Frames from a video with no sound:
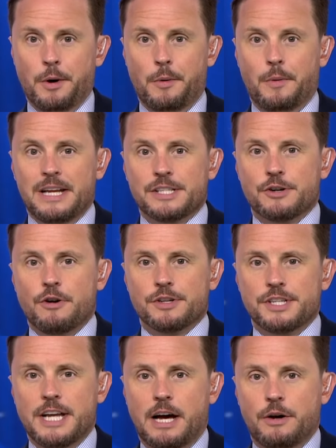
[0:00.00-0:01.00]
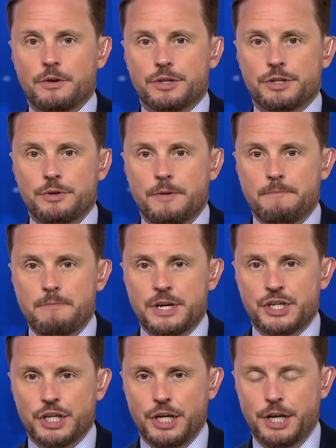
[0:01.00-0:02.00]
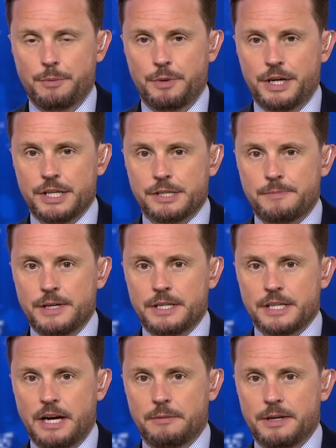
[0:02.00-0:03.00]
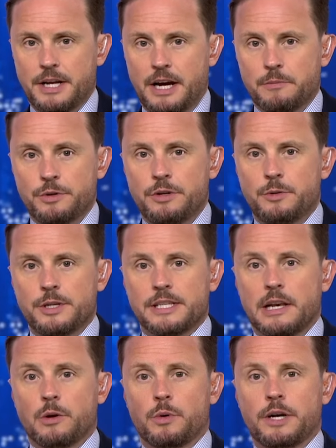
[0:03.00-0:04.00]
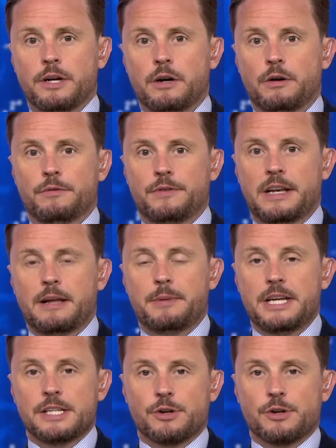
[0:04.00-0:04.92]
Well, let's cross now to Michigan, and we can speak to Abed Hammoud, who is a lawyer of Lebanese